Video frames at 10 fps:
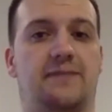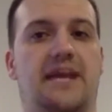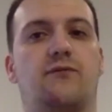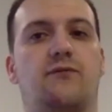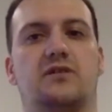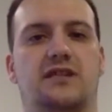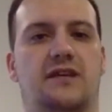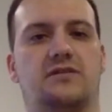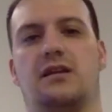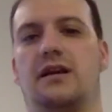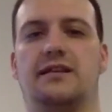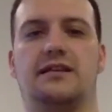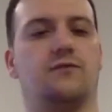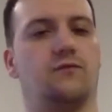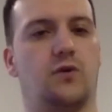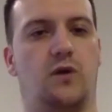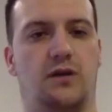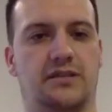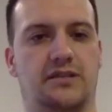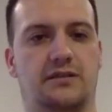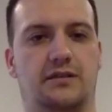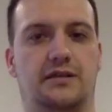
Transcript: Everyone's going to have slightly different requirements.